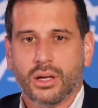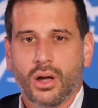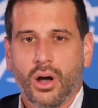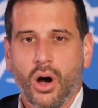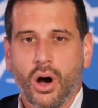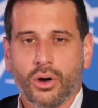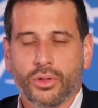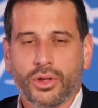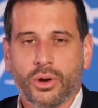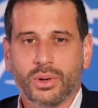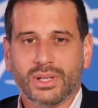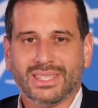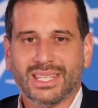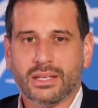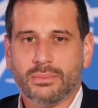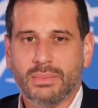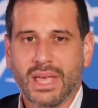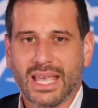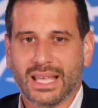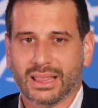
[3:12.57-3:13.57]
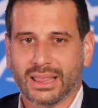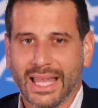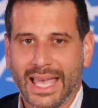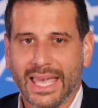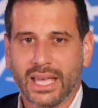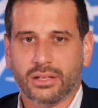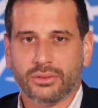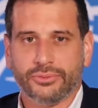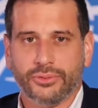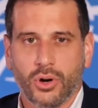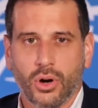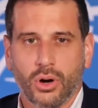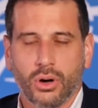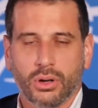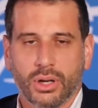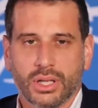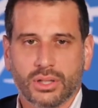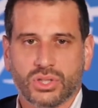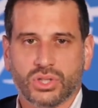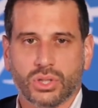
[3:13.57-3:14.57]
although it didn't make landfall
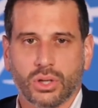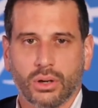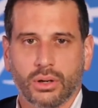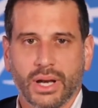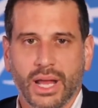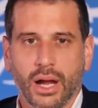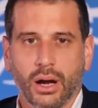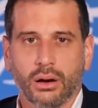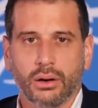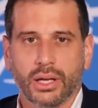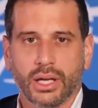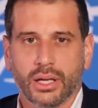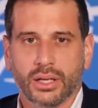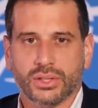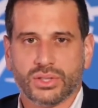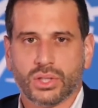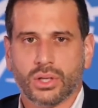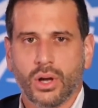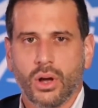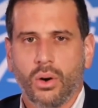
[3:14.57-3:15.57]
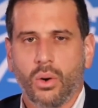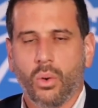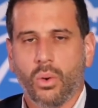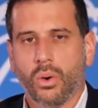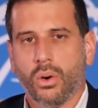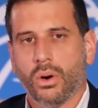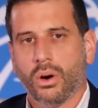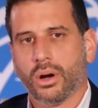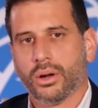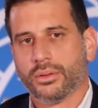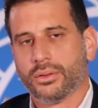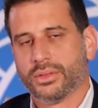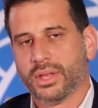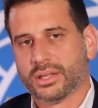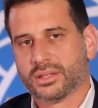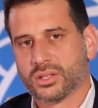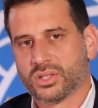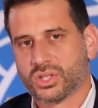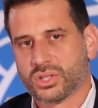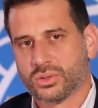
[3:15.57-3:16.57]
in certain areas, or that
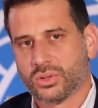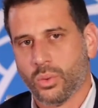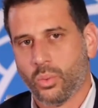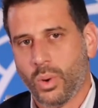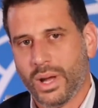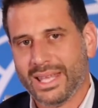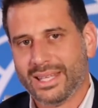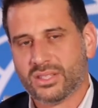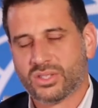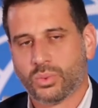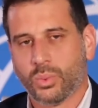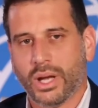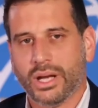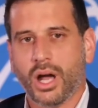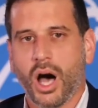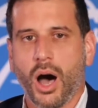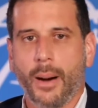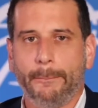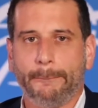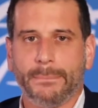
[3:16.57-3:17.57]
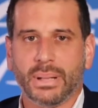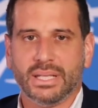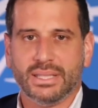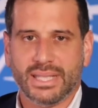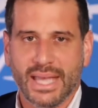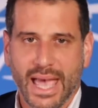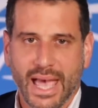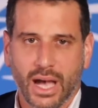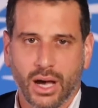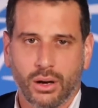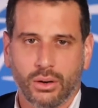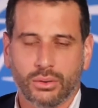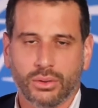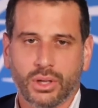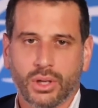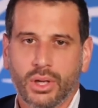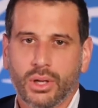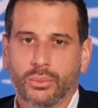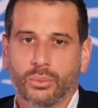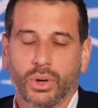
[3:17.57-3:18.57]
the winds went up and down,
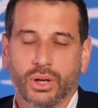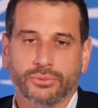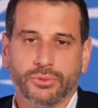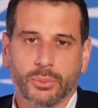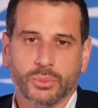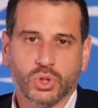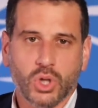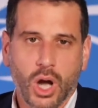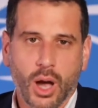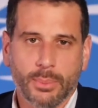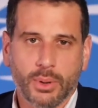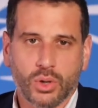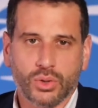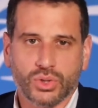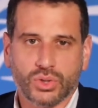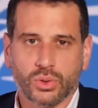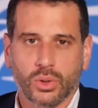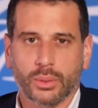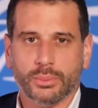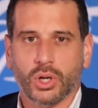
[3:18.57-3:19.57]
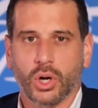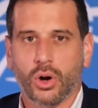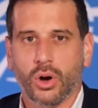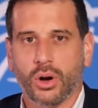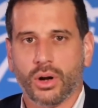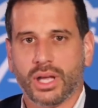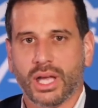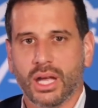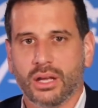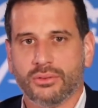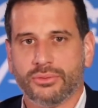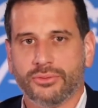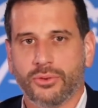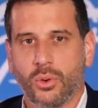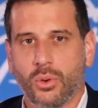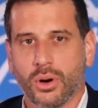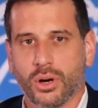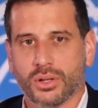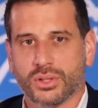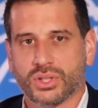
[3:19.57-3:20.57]
went from tropical storm to hurricane
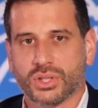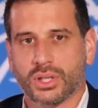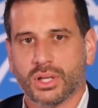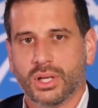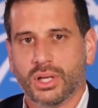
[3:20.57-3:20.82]
force,